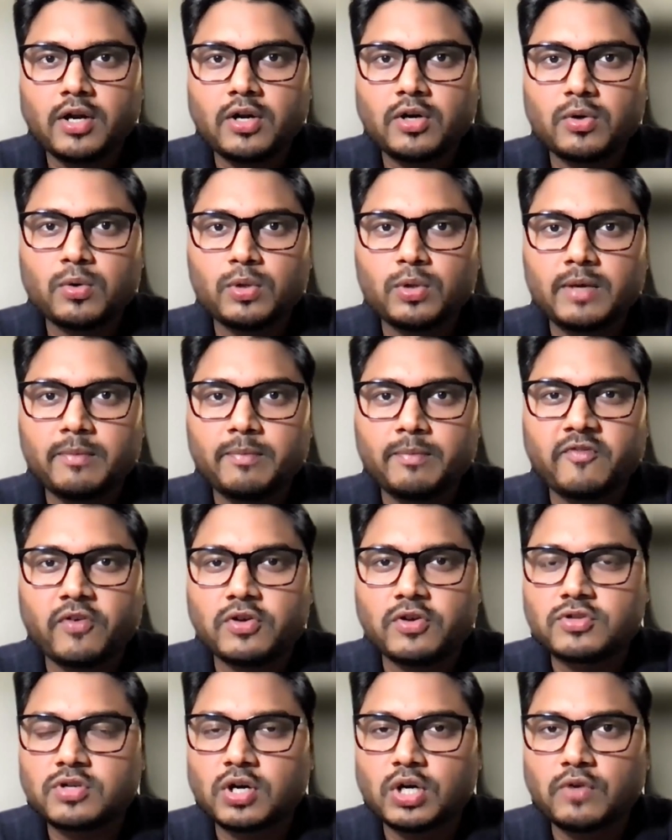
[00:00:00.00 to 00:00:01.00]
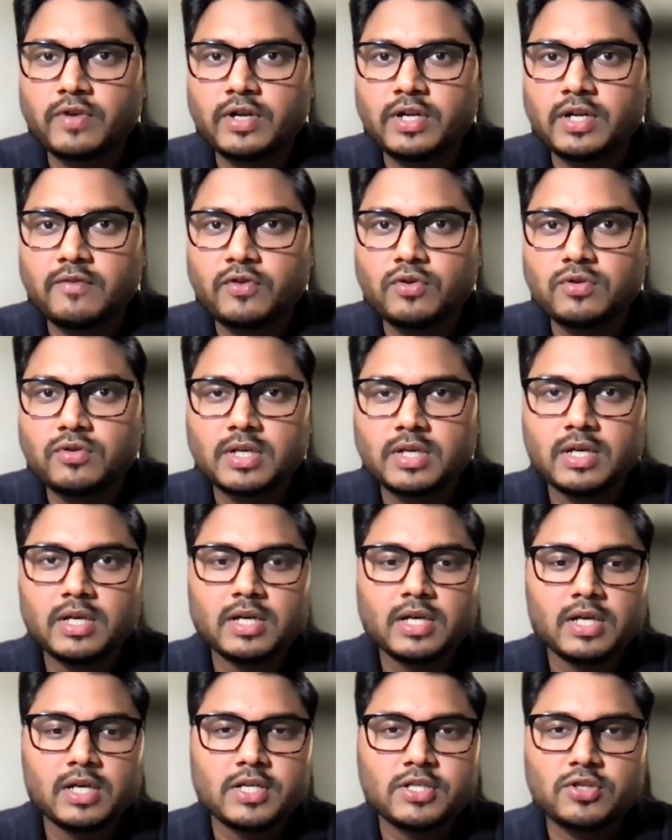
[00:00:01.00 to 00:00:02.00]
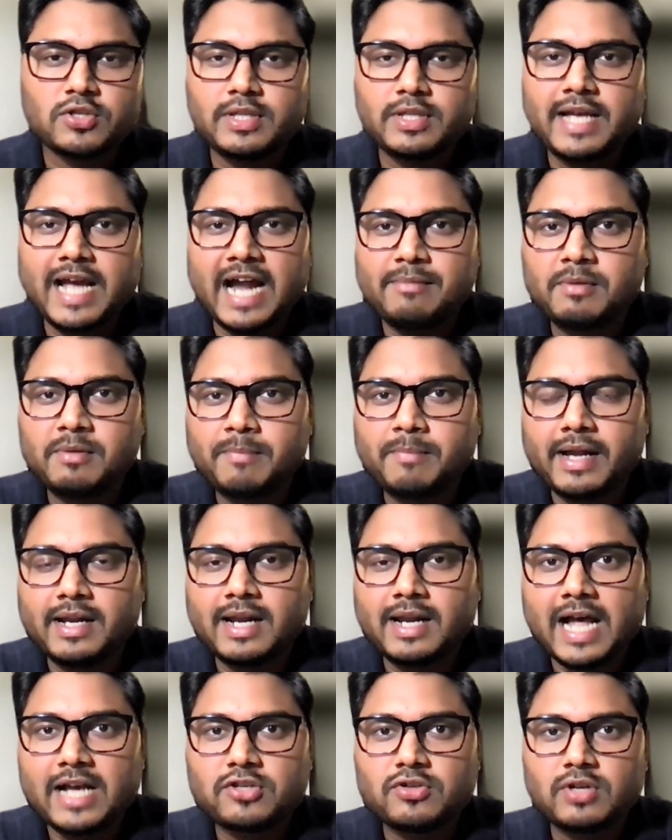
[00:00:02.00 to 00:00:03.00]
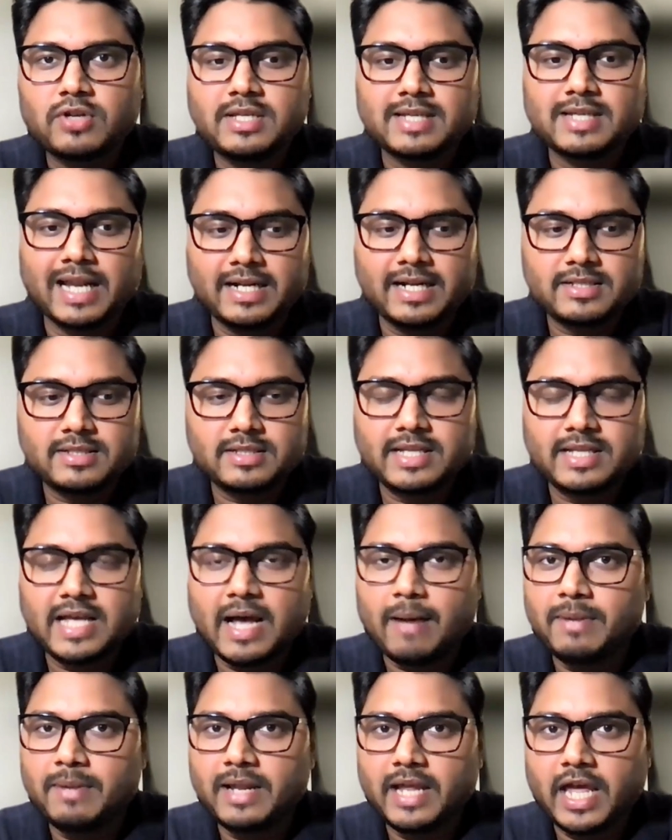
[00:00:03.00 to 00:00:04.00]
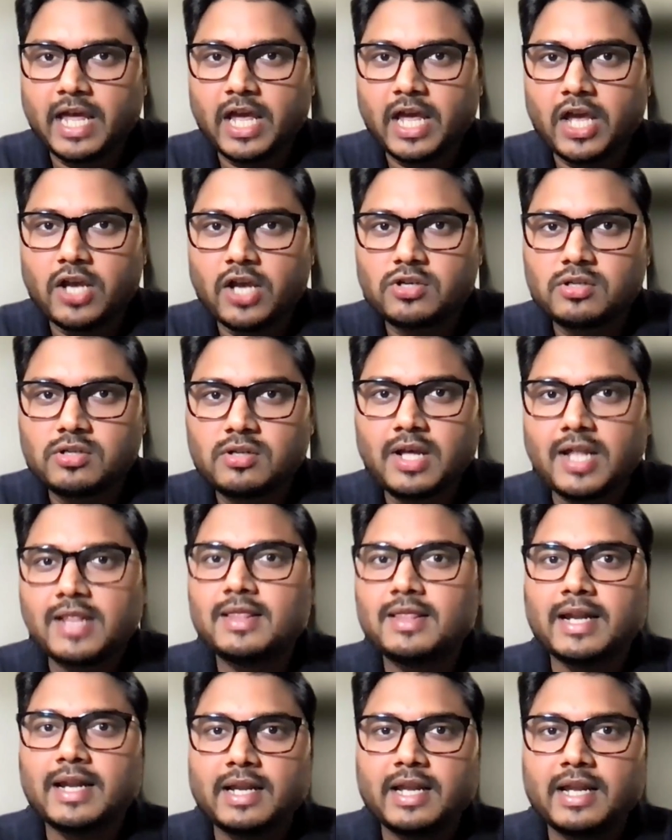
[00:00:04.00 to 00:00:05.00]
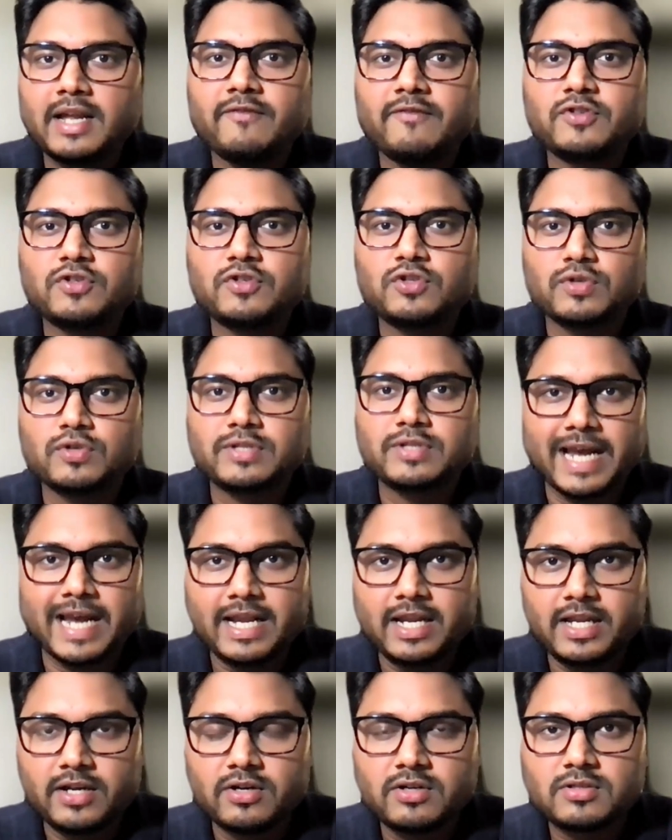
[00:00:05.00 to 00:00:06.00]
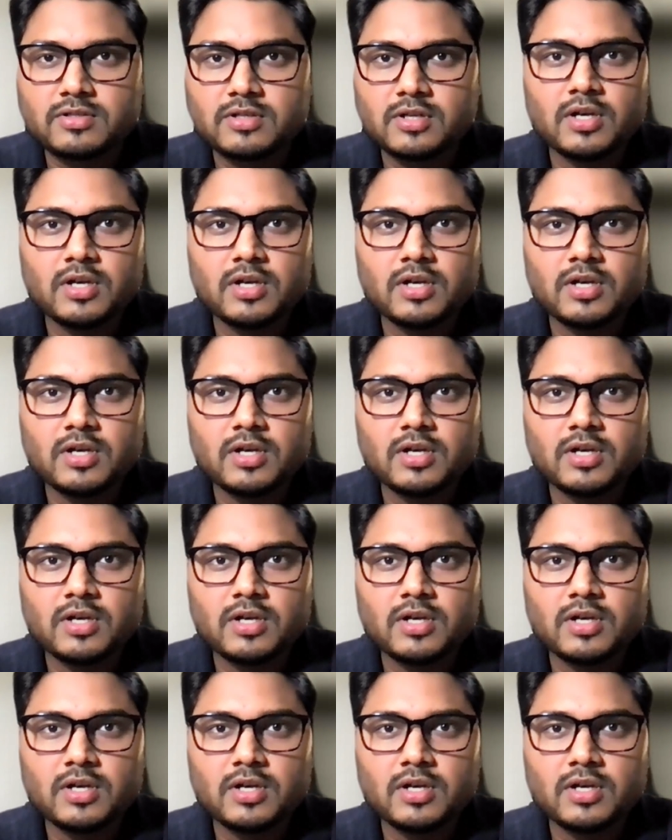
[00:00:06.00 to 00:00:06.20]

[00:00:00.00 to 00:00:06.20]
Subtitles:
to do the first round of interviews. So the admin panel actually selects the application and then gives to second years